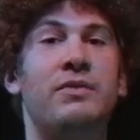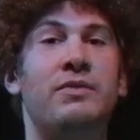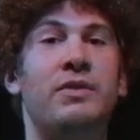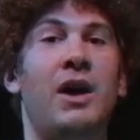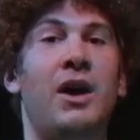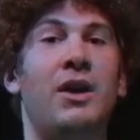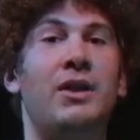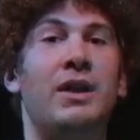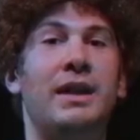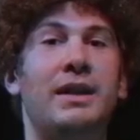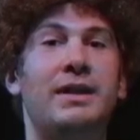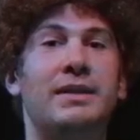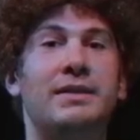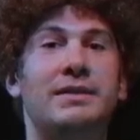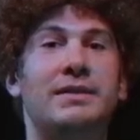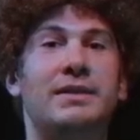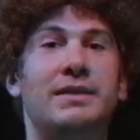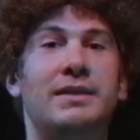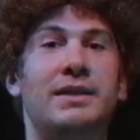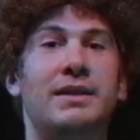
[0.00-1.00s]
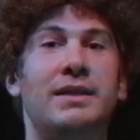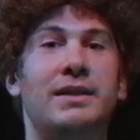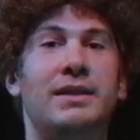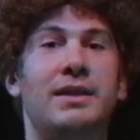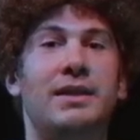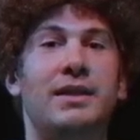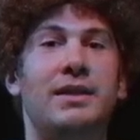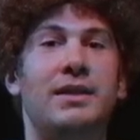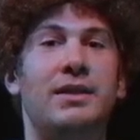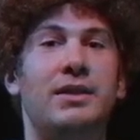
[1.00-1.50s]
falling,
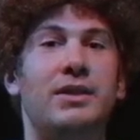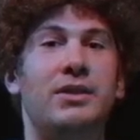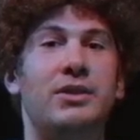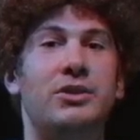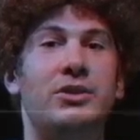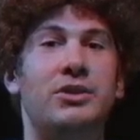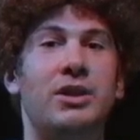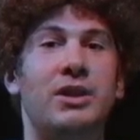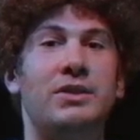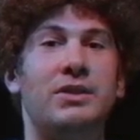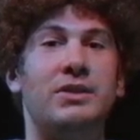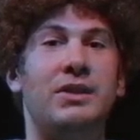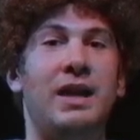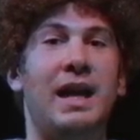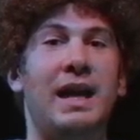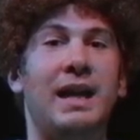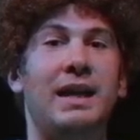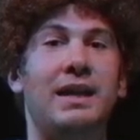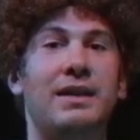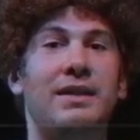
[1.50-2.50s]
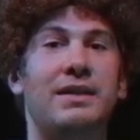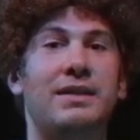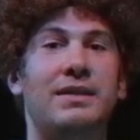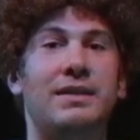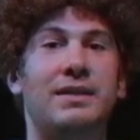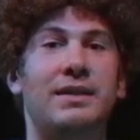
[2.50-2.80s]
just like